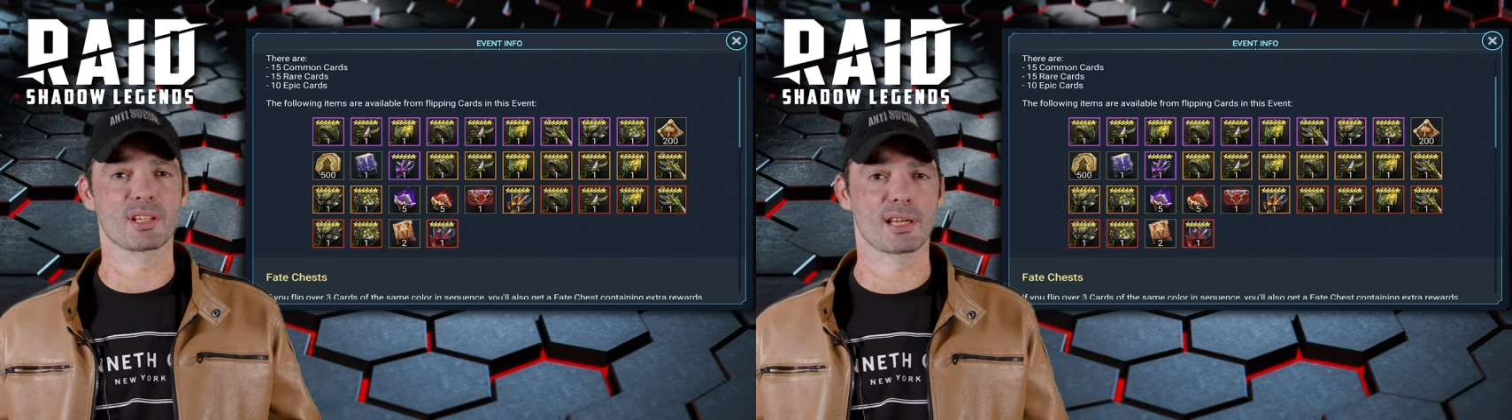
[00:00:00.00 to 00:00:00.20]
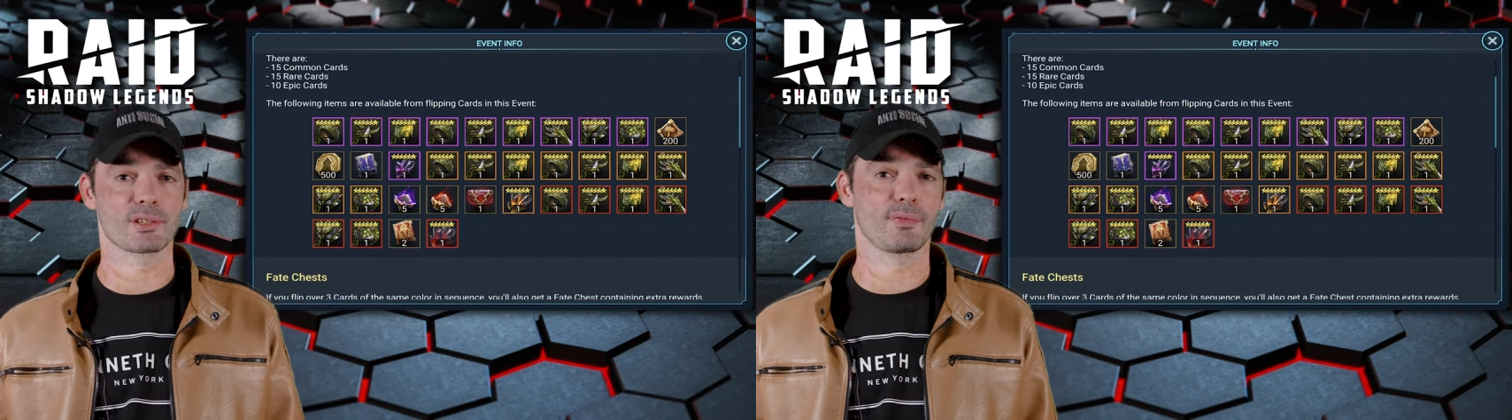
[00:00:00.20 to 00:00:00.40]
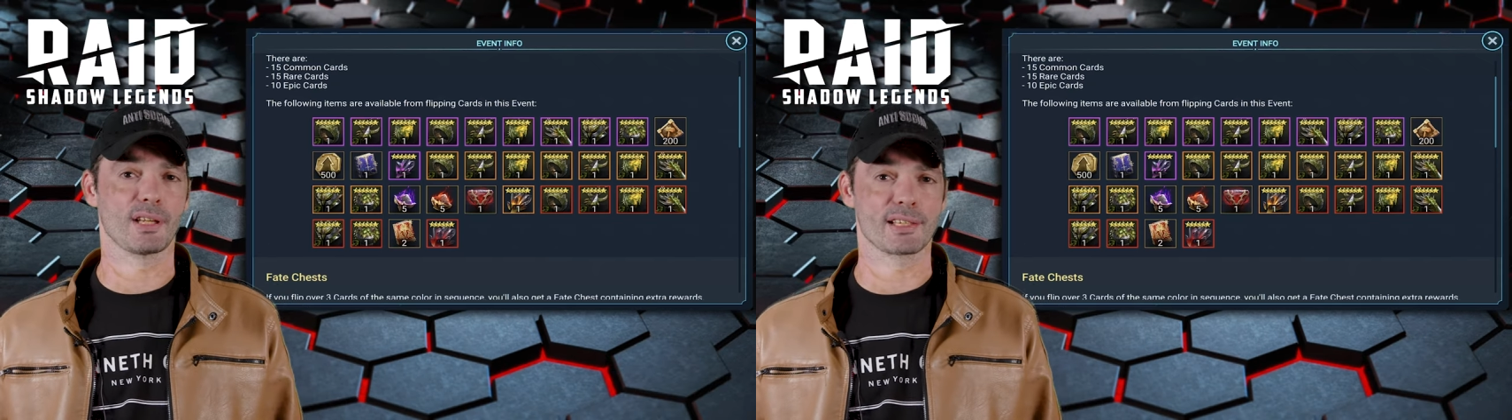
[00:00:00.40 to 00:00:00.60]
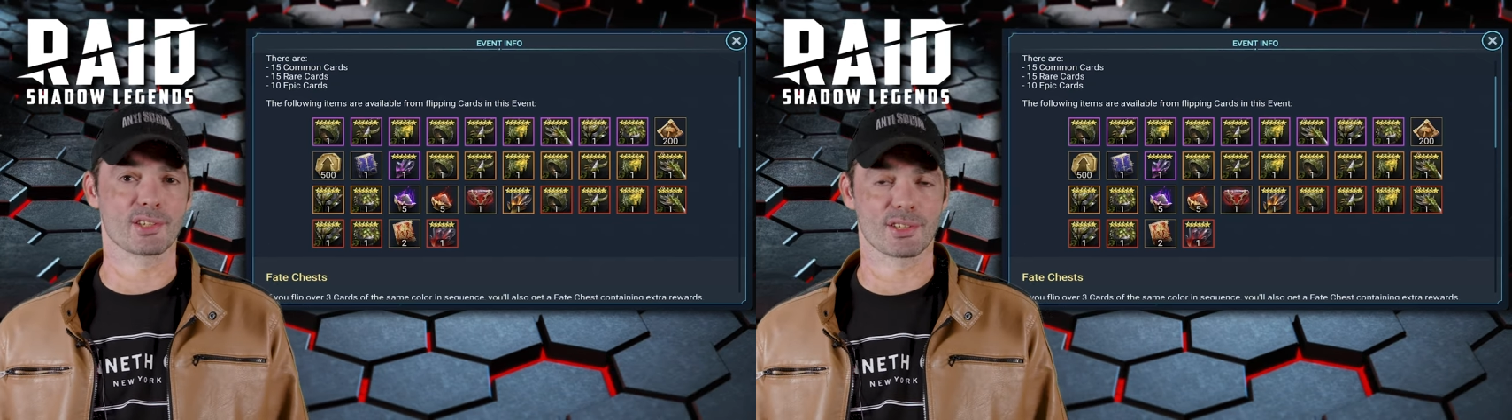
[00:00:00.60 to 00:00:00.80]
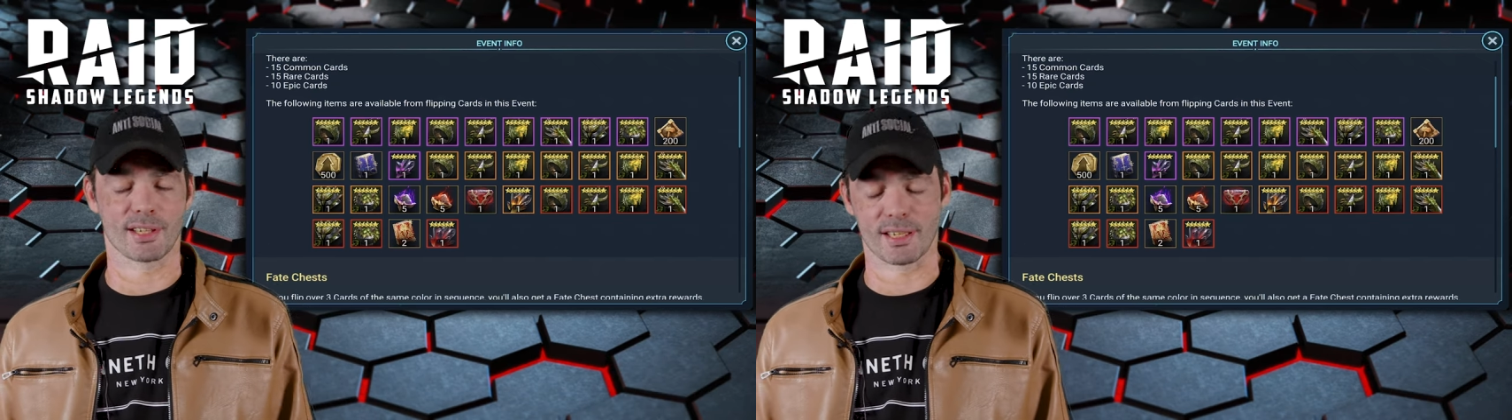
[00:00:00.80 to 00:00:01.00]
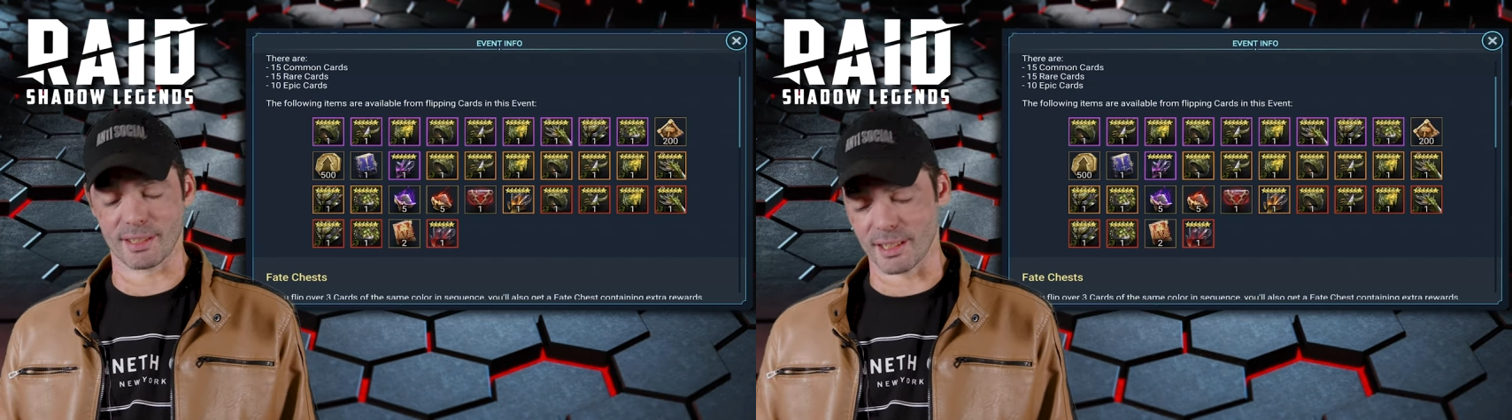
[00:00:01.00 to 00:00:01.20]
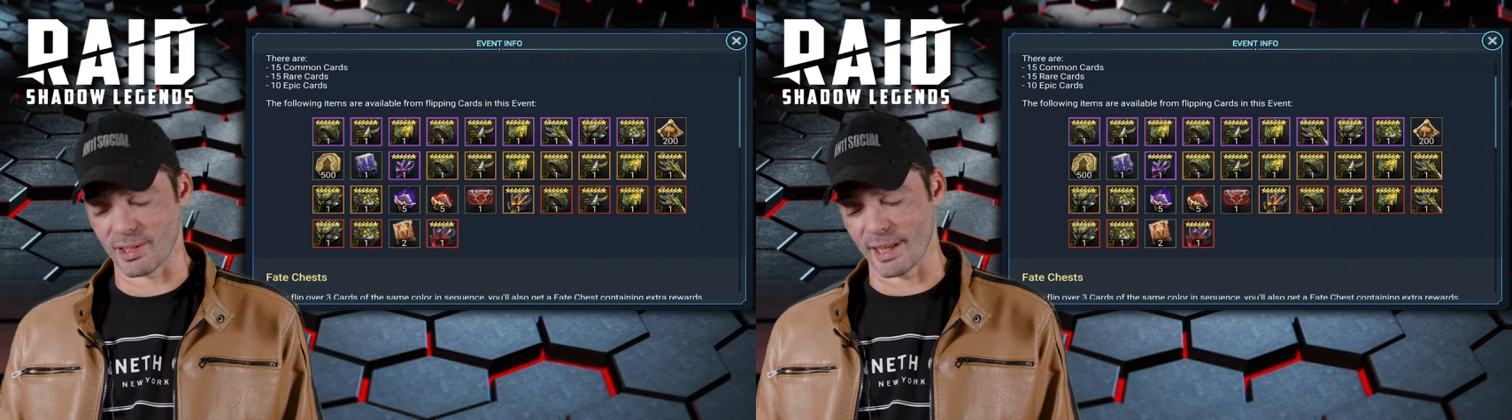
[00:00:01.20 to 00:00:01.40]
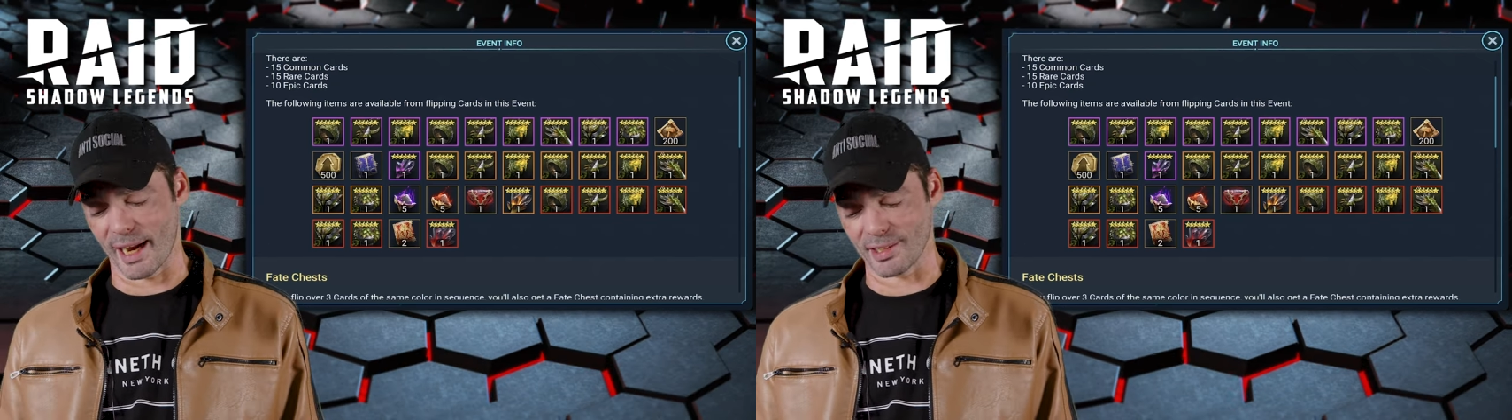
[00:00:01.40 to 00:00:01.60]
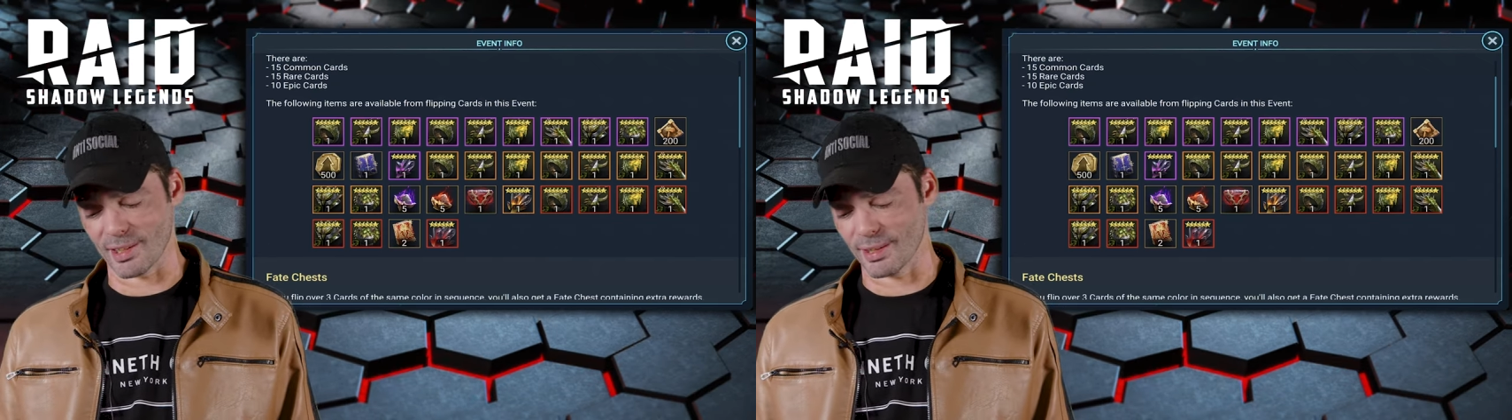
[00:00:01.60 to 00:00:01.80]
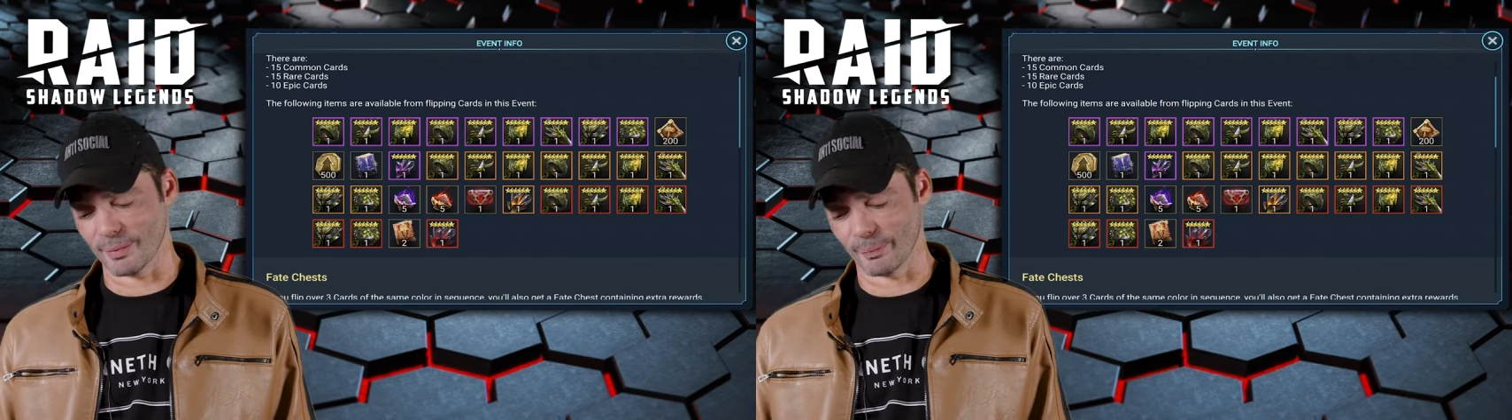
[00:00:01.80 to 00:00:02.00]
besides flat
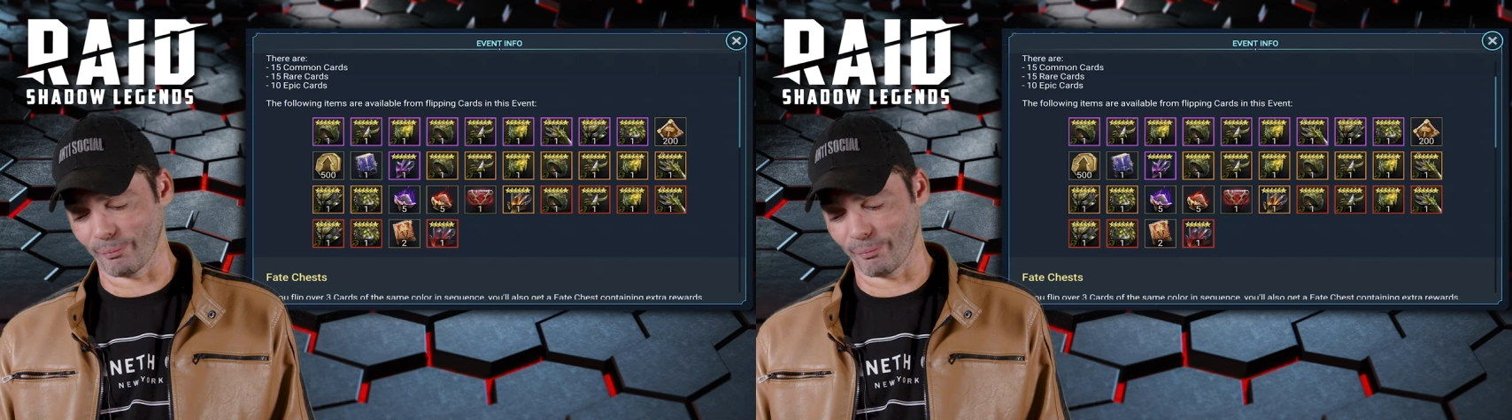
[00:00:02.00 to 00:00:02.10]
stats.